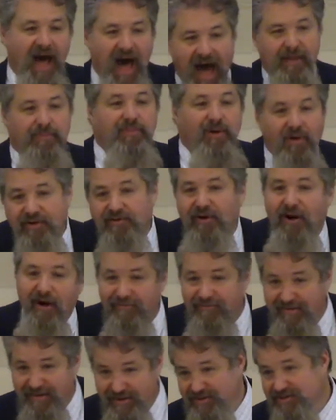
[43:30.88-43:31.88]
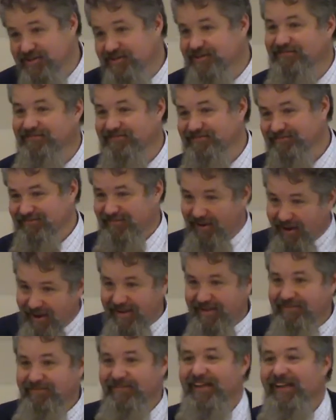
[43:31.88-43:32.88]
hot boiled crawfish,
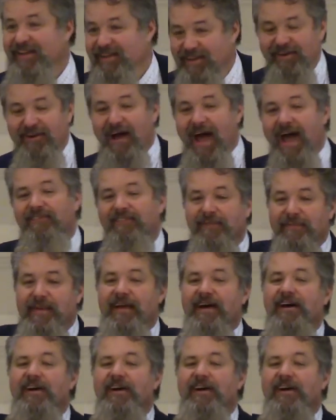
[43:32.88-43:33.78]
right? You don't have to be